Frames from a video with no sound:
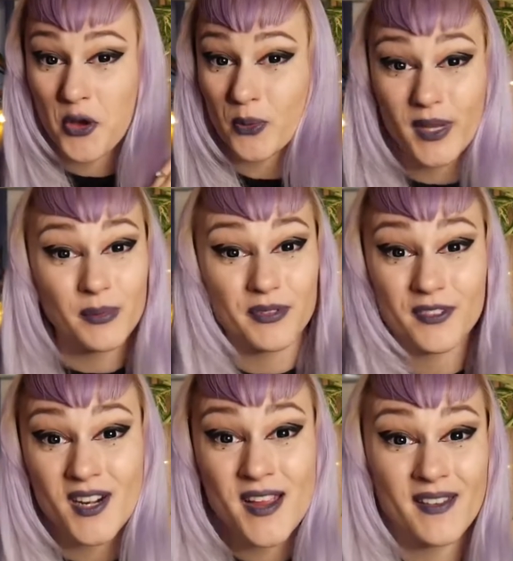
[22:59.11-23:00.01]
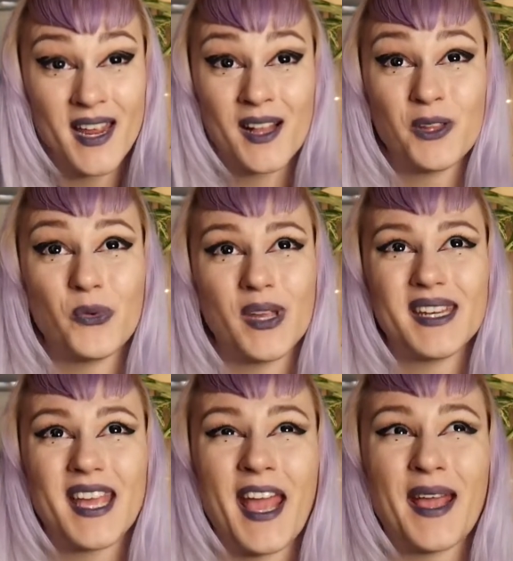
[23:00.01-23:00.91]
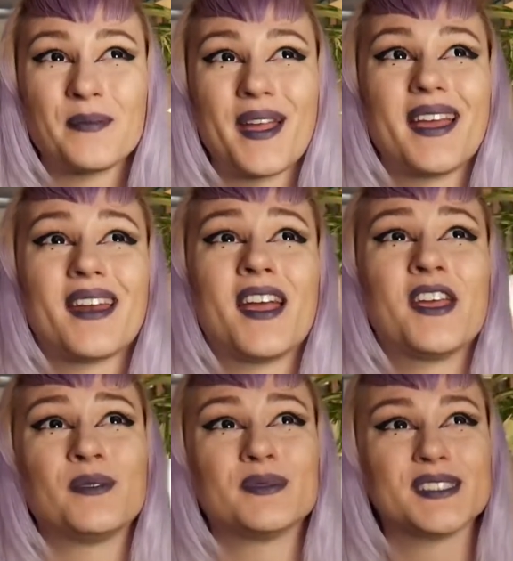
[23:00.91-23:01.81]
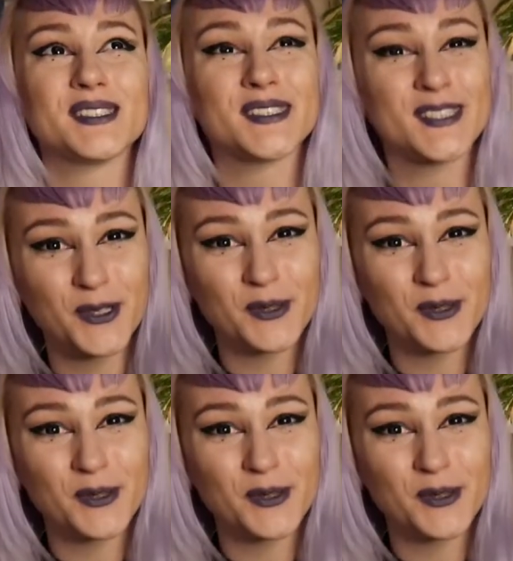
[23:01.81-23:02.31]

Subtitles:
way before even Halloween came, and I am so